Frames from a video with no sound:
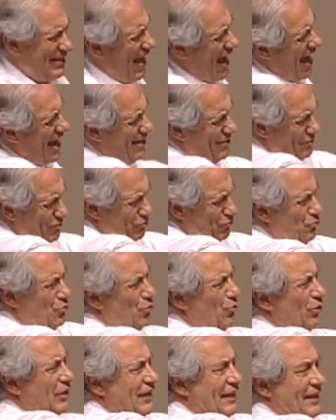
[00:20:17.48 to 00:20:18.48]
that
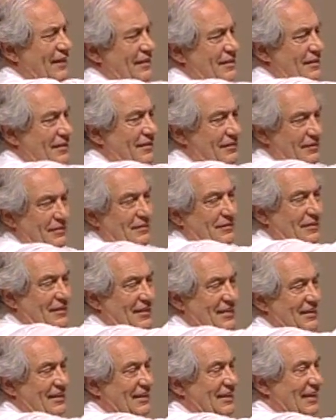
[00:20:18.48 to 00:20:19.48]
ruling
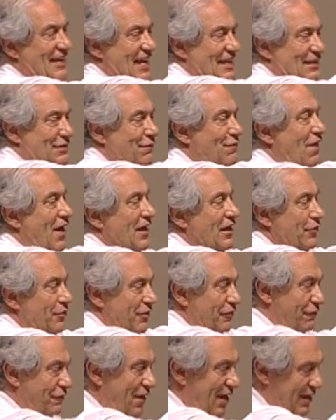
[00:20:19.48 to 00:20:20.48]
gets finer
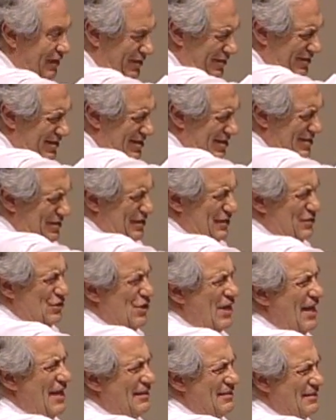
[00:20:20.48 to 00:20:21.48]
and finer, the
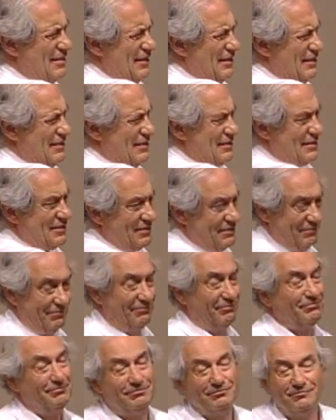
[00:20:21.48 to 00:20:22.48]
chance that it's
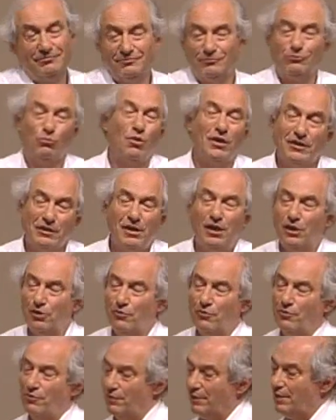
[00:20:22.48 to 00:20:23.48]
one color or